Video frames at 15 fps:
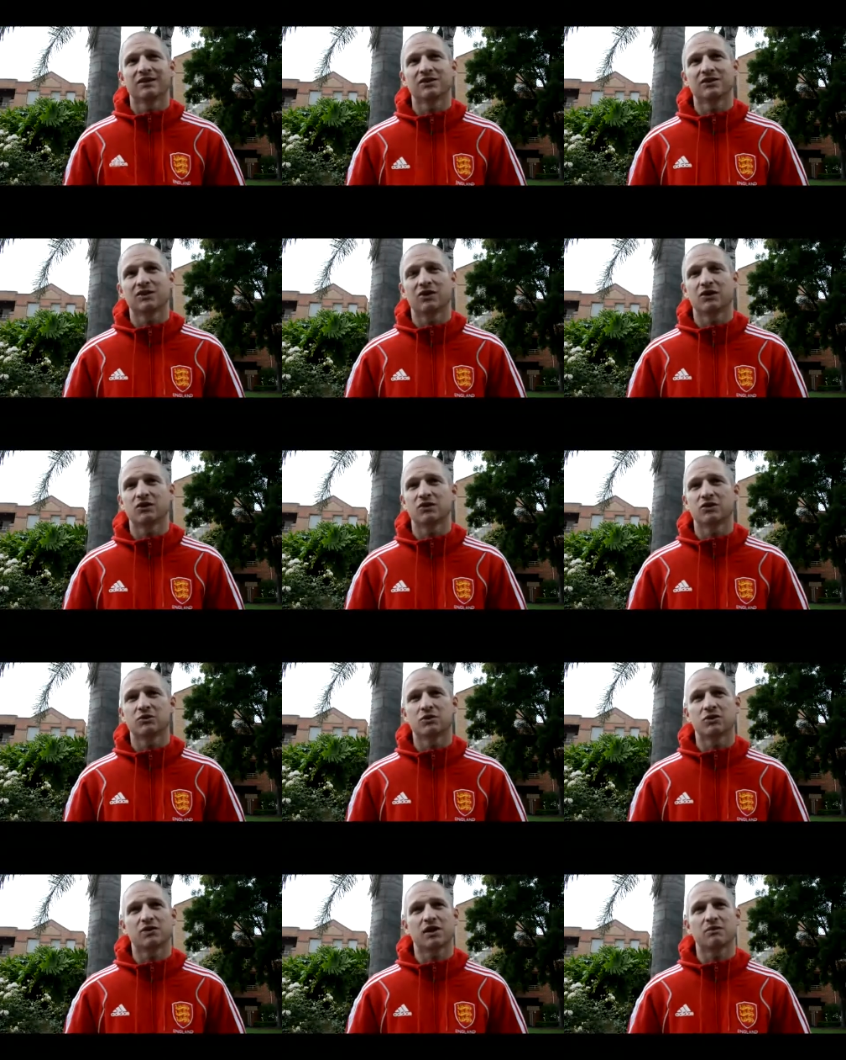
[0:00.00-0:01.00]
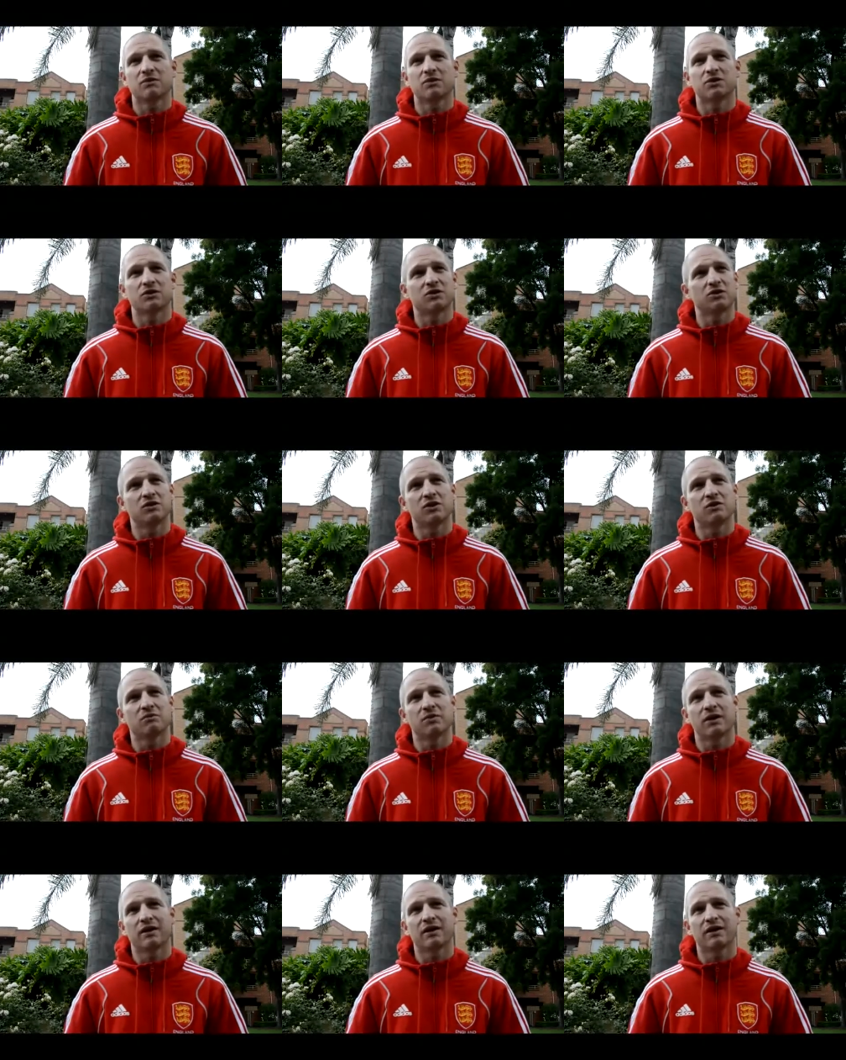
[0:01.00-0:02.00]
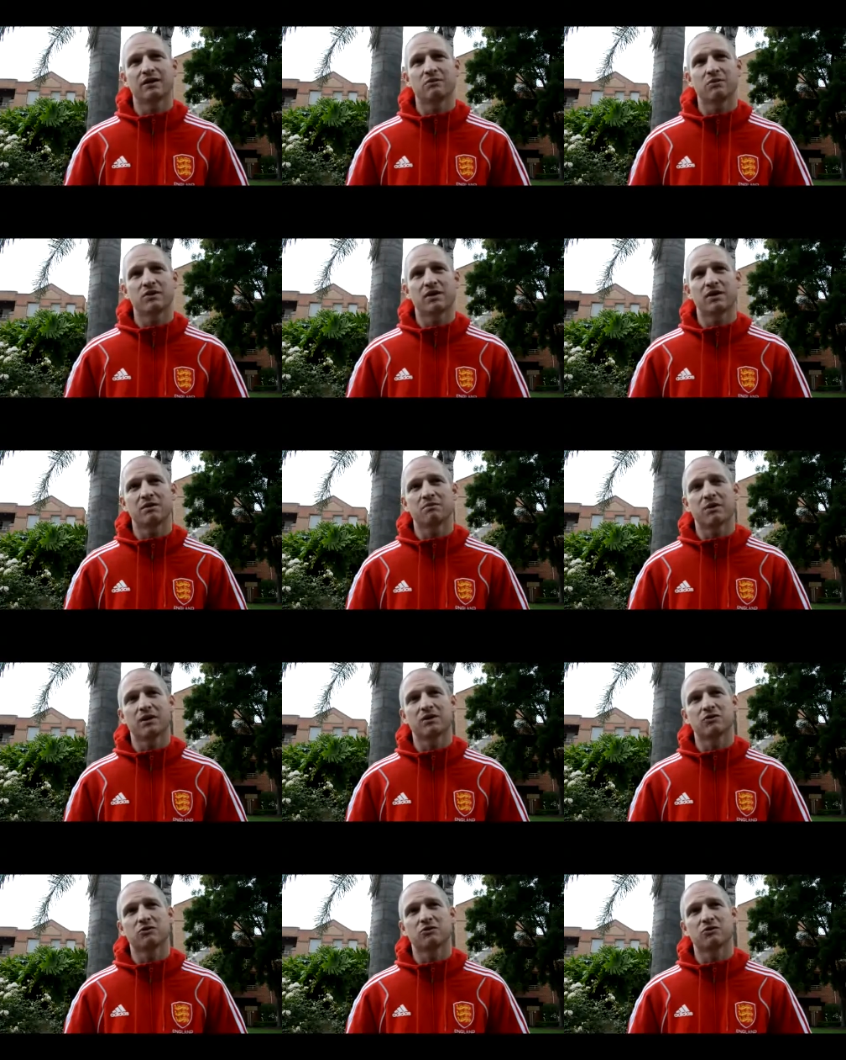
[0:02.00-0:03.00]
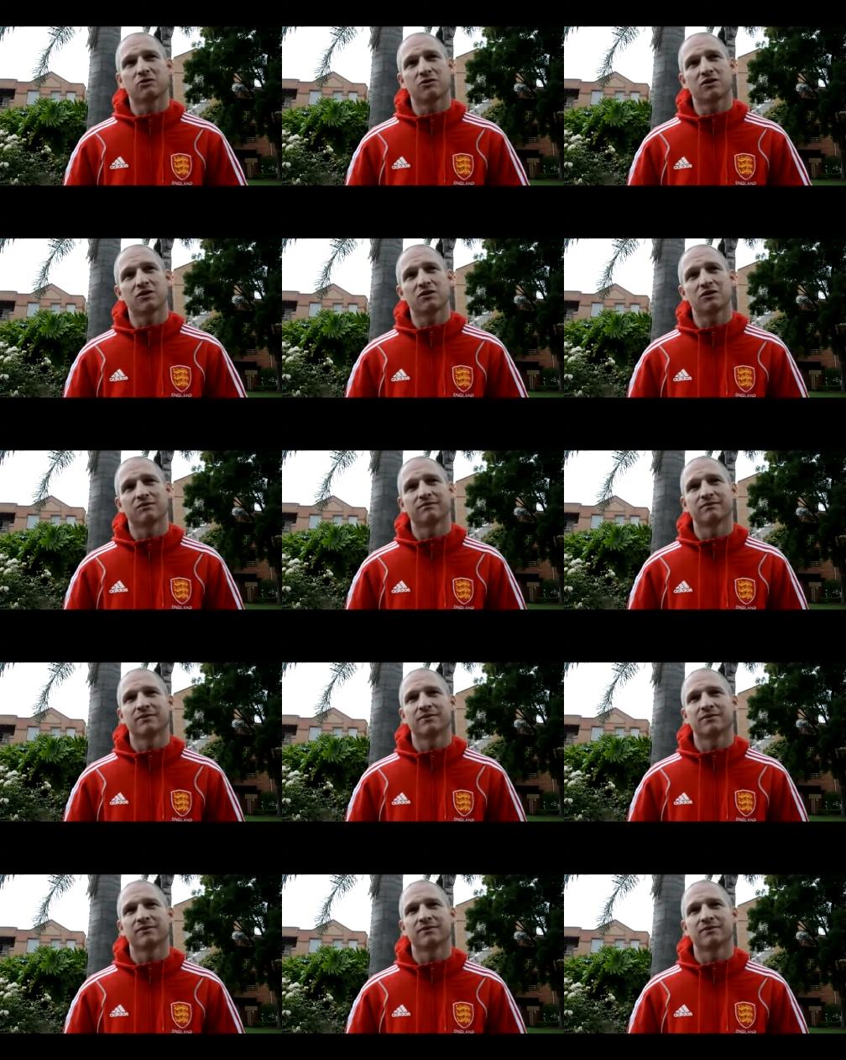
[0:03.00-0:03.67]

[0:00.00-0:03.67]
started to establish that you don't play it in with any pace or aggression.